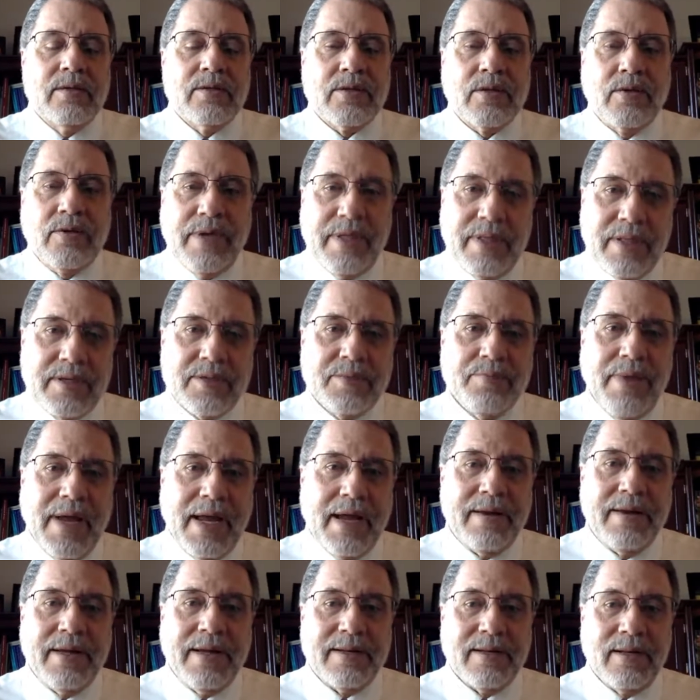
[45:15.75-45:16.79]
So if this
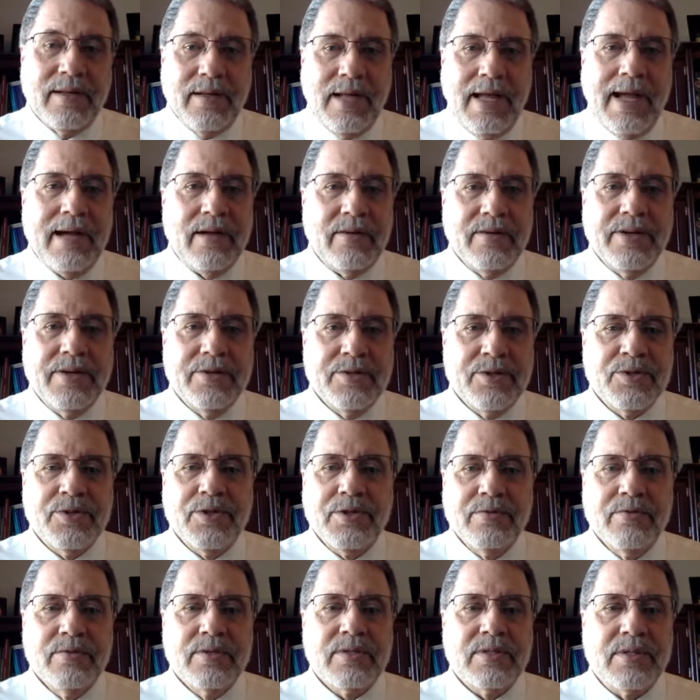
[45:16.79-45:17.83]
man had allowed his
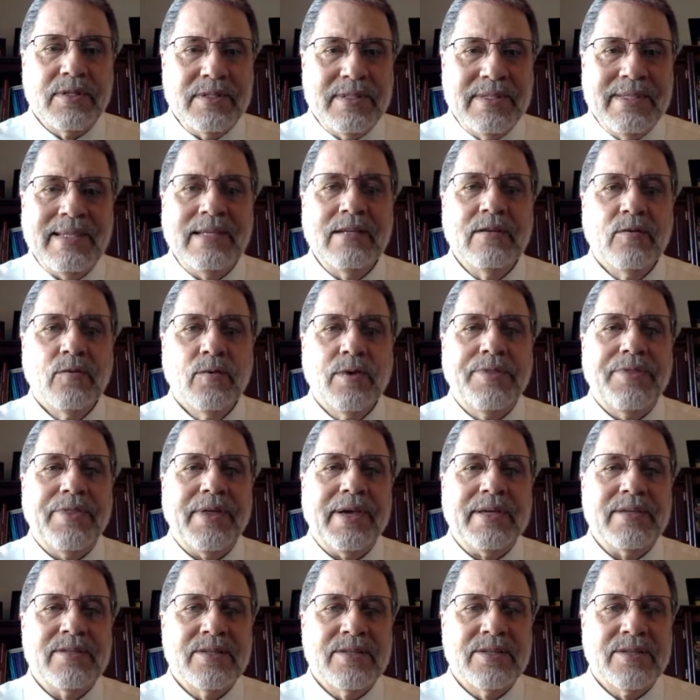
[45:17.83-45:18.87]
students to deal with
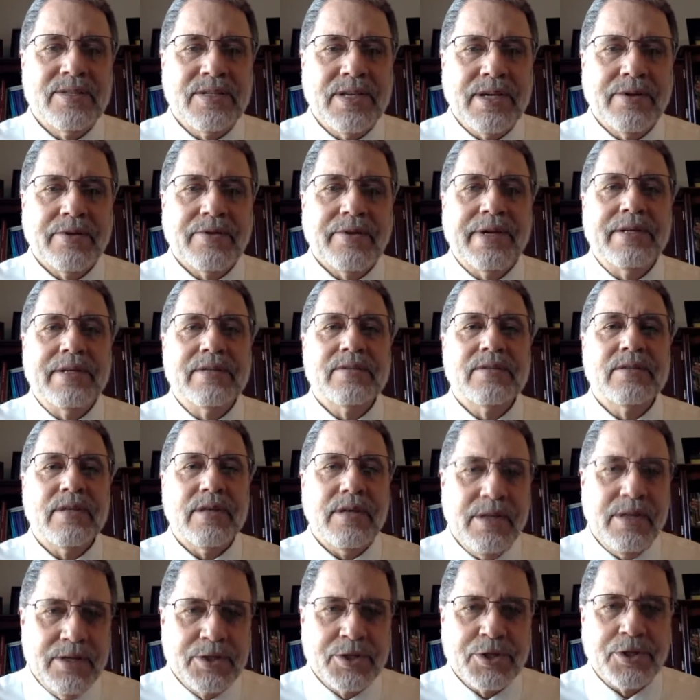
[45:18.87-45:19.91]
a
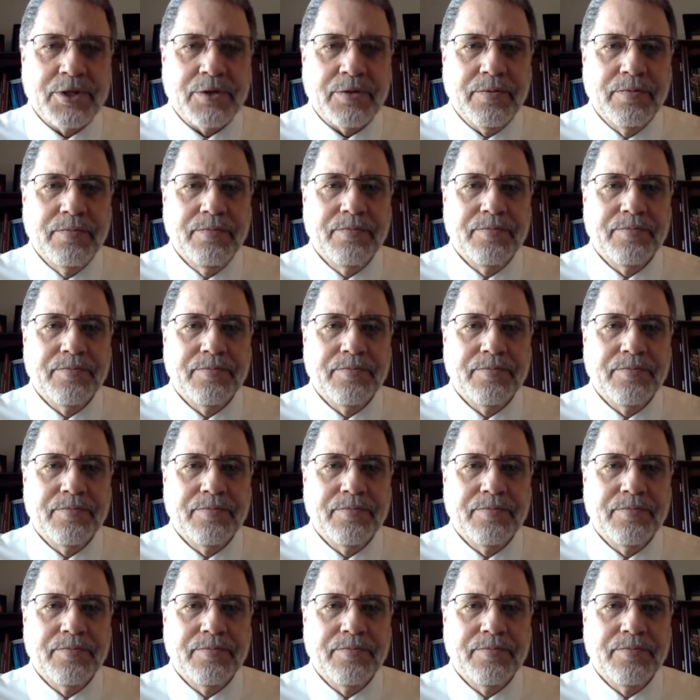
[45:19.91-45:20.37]
serious issue.